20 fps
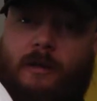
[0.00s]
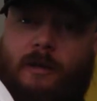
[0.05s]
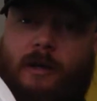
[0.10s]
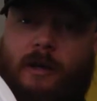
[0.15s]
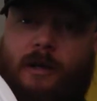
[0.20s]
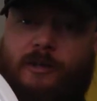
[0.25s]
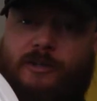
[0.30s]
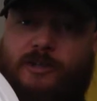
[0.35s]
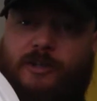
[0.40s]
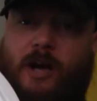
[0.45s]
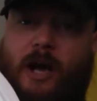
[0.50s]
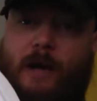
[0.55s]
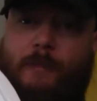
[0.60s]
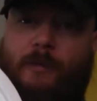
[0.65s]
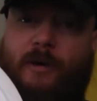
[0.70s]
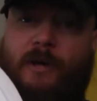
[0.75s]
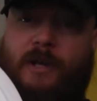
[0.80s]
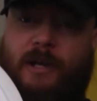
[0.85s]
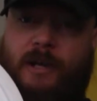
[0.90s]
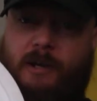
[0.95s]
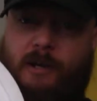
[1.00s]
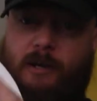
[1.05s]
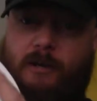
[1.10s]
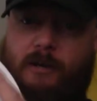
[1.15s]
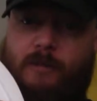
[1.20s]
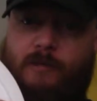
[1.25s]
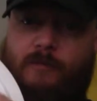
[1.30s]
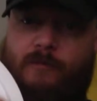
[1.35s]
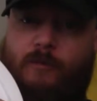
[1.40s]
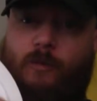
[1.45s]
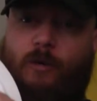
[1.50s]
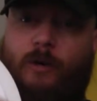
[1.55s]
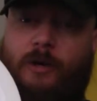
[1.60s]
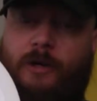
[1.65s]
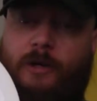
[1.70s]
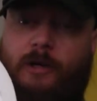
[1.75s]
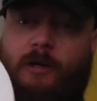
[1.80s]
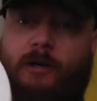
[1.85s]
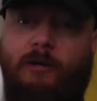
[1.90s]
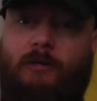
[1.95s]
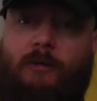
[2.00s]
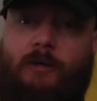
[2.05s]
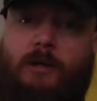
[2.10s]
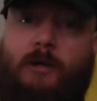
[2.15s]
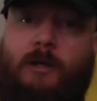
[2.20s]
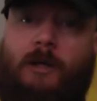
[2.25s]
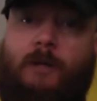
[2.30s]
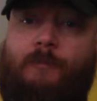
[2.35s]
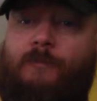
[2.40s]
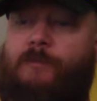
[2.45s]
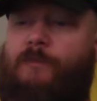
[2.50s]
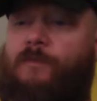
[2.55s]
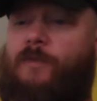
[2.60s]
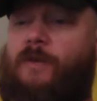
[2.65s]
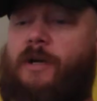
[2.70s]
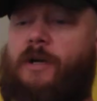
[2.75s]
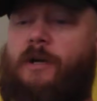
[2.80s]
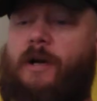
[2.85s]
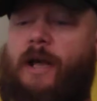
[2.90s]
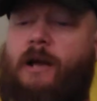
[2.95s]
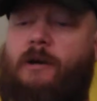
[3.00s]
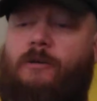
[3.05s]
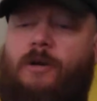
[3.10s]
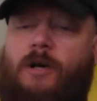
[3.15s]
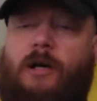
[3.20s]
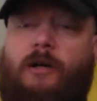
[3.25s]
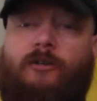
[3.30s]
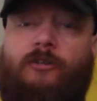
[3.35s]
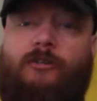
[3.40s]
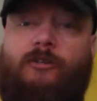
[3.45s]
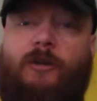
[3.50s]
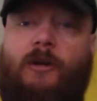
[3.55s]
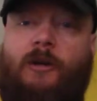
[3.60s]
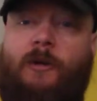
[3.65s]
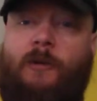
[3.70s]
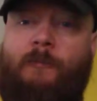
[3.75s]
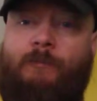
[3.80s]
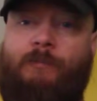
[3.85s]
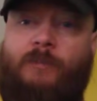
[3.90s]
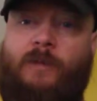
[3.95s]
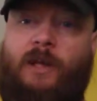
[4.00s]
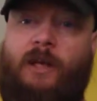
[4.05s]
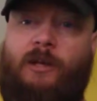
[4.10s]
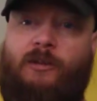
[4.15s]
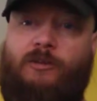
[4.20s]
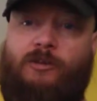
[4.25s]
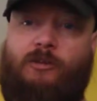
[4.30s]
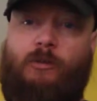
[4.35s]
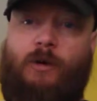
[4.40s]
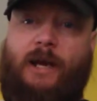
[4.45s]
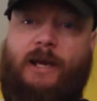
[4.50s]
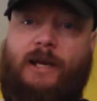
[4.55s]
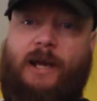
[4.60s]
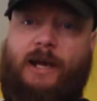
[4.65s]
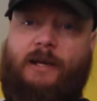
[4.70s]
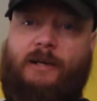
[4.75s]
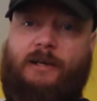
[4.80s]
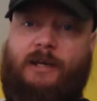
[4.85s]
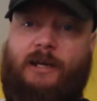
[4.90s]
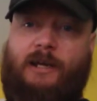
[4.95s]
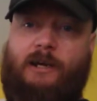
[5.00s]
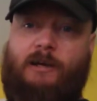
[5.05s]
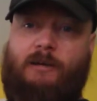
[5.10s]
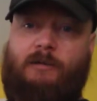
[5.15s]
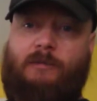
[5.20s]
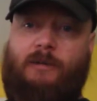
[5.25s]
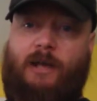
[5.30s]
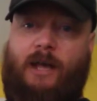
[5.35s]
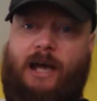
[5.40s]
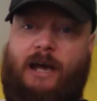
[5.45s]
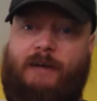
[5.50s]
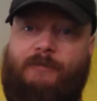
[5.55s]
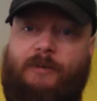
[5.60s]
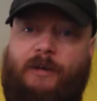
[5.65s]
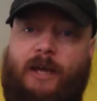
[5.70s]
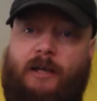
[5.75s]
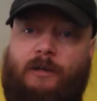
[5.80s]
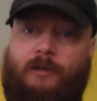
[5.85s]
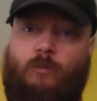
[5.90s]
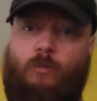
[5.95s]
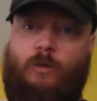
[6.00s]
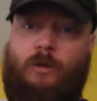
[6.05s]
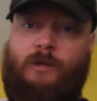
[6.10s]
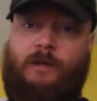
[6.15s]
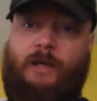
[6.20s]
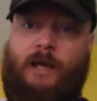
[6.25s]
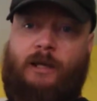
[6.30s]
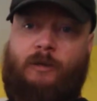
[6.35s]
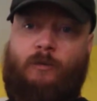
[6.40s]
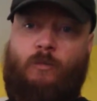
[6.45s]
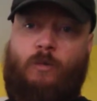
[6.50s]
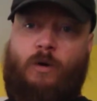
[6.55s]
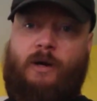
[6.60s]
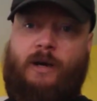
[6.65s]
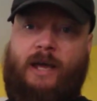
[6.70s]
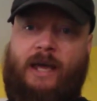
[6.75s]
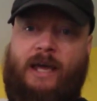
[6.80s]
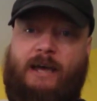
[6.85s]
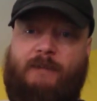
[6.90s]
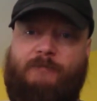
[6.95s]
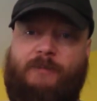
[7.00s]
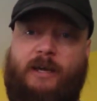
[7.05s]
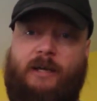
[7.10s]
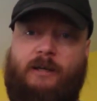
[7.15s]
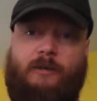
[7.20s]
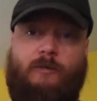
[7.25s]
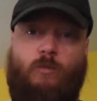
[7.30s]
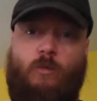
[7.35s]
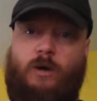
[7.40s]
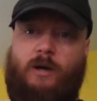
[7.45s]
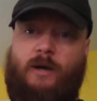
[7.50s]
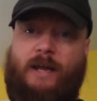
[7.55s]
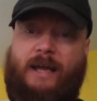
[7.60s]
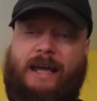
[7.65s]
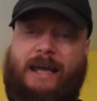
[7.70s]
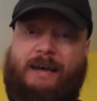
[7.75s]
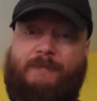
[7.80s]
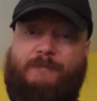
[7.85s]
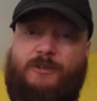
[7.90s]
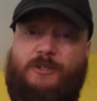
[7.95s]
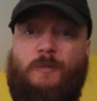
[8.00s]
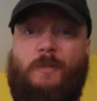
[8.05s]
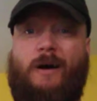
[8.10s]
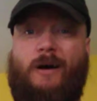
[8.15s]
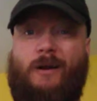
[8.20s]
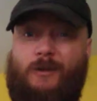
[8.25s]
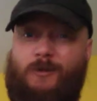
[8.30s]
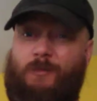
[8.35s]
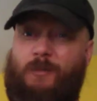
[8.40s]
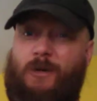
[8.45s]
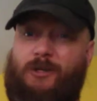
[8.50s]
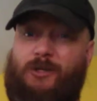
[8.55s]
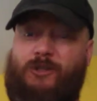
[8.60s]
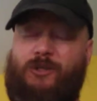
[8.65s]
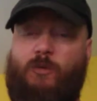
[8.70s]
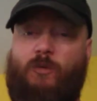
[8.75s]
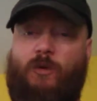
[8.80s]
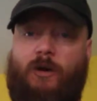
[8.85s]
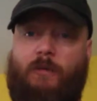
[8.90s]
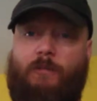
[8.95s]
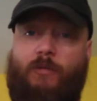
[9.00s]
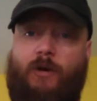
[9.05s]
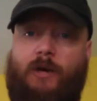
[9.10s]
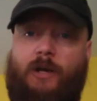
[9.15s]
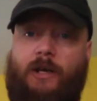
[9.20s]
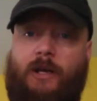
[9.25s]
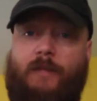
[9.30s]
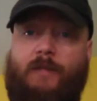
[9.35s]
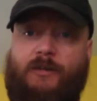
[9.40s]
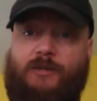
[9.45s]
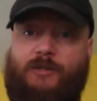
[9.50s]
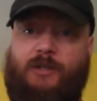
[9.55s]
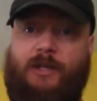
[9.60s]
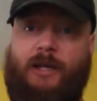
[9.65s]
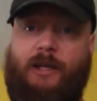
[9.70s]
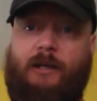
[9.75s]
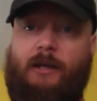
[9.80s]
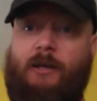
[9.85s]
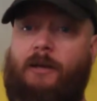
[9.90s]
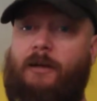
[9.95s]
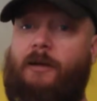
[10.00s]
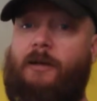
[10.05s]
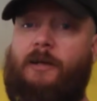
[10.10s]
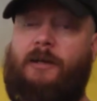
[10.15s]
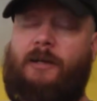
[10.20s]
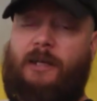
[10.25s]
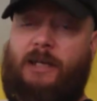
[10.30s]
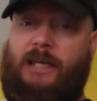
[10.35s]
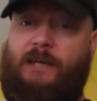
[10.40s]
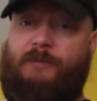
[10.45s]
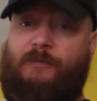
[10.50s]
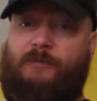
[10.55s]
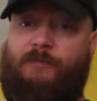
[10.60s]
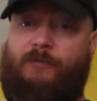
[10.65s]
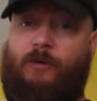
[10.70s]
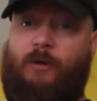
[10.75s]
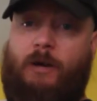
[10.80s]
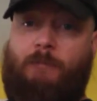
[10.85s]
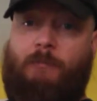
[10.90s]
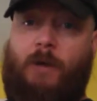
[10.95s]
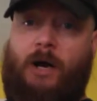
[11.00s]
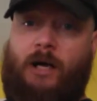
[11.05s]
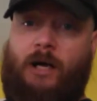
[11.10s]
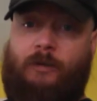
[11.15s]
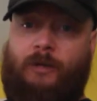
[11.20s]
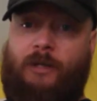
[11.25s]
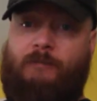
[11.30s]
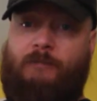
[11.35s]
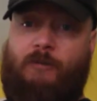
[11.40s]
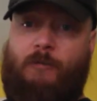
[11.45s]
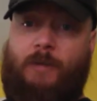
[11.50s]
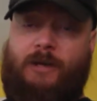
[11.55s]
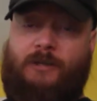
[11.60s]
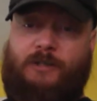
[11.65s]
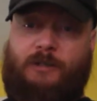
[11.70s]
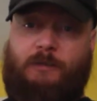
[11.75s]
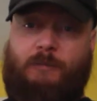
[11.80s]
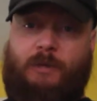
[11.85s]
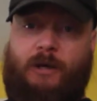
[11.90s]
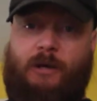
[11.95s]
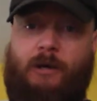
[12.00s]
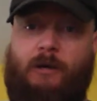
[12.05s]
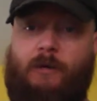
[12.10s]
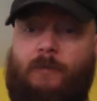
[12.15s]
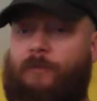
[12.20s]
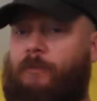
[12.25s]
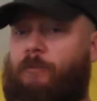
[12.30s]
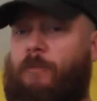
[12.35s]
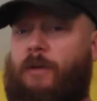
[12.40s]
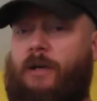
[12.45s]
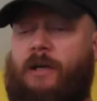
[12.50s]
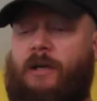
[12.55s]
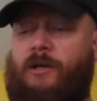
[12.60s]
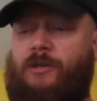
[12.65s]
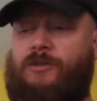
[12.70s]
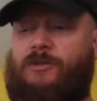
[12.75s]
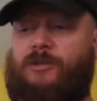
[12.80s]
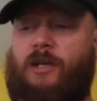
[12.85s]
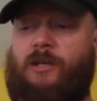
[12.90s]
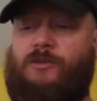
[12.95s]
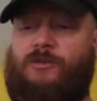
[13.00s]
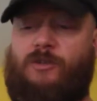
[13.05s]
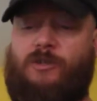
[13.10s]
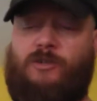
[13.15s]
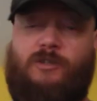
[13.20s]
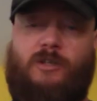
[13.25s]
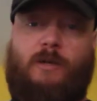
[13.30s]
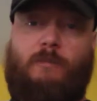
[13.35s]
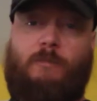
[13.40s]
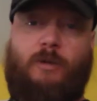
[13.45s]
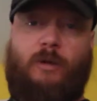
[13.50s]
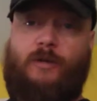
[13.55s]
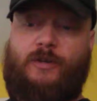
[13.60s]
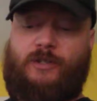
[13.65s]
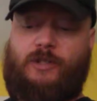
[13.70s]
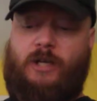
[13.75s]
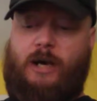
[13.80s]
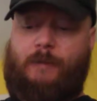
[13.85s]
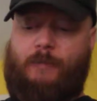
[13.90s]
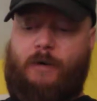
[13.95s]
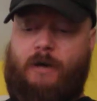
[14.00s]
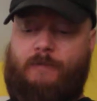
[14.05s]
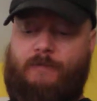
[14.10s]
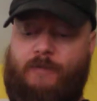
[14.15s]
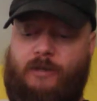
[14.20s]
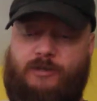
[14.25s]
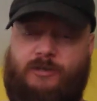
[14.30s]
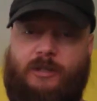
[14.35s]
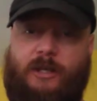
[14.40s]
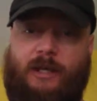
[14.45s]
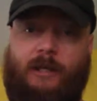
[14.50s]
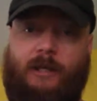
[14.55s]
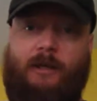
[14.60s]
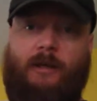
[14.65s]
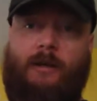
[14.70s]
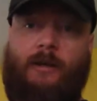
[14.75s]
a stopper here for your airlocks. It is gradated here, 1/2 gallon, 1 gallon, 1.5 gallon. 1.5 is about as much as you want to put into this thing, even for a mildly fermenting beer, because it's just going to blow the top off of this thing.